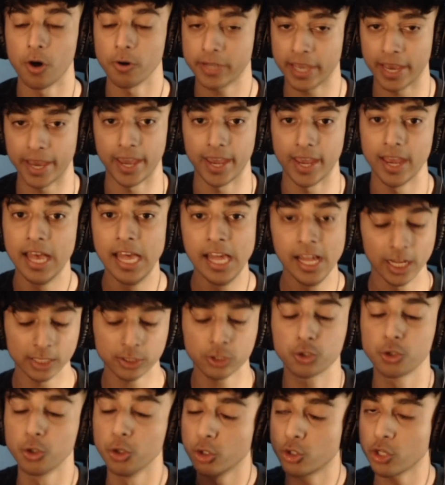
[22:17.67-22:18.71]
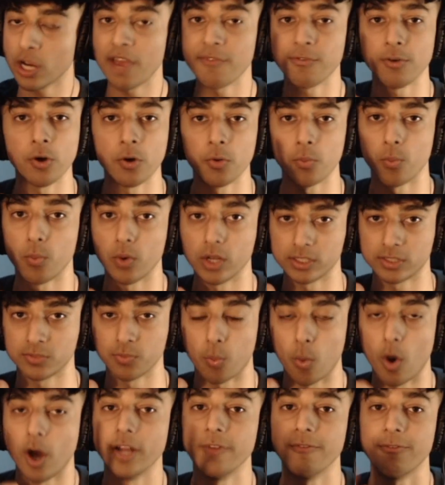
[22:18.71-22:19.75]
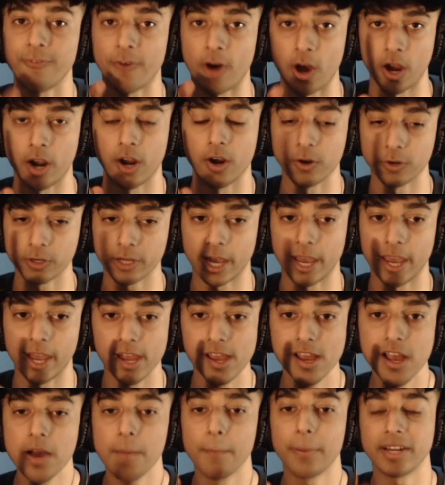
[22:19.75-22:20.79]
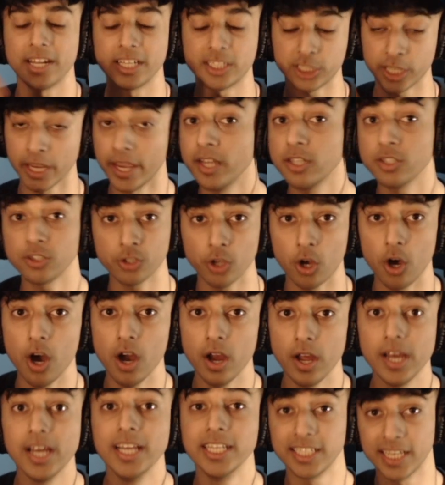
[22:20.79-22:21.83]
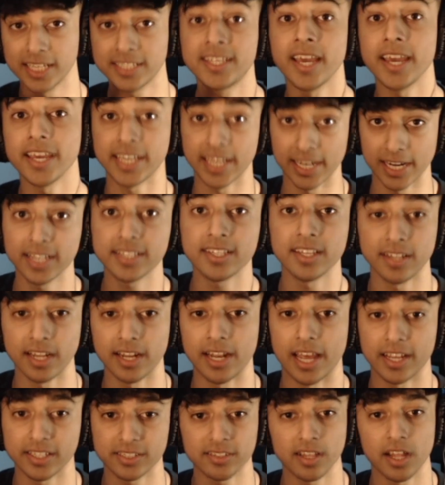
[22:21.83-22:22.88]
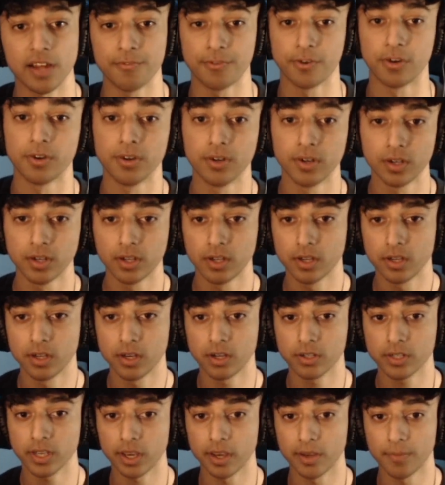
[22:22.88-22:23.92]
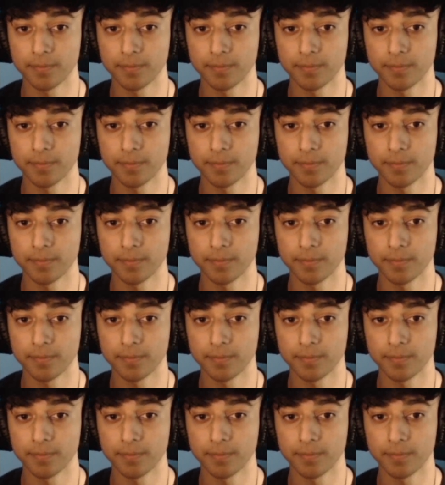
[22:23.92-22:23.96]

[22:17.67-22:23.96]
okay. A screwdriver was one far, okay. But a chainsaw, you're taking it to the next level. Okay.